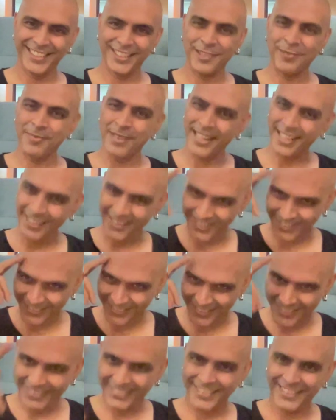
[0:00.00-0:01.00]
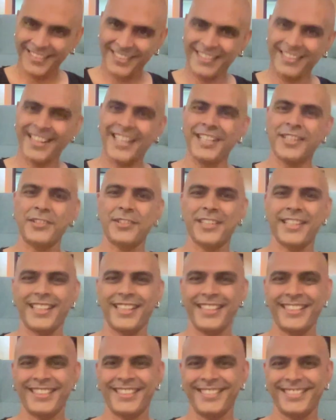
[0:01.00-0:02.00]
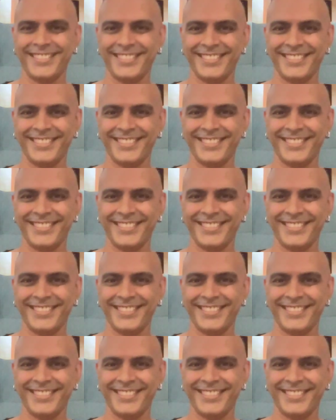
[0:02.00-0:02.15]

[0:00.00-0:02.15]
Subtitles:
Goodbye. Thank you again.